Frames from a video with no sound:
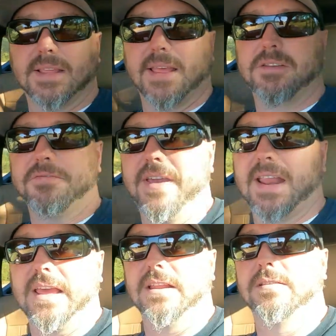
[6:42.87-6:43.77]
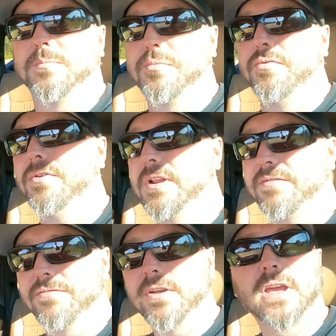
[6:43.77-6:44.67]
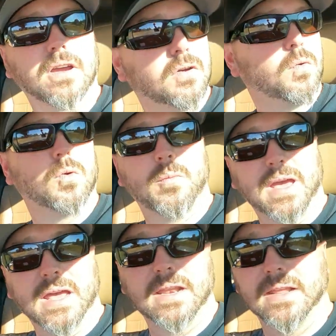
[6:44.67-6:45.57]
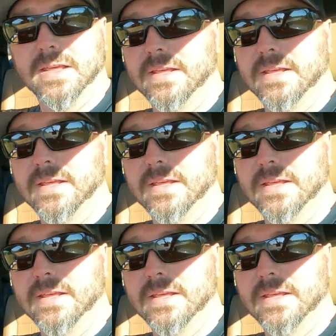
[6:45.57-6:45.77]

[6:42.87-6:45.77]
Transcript: That new Vanagon is pretty freaking cool, man.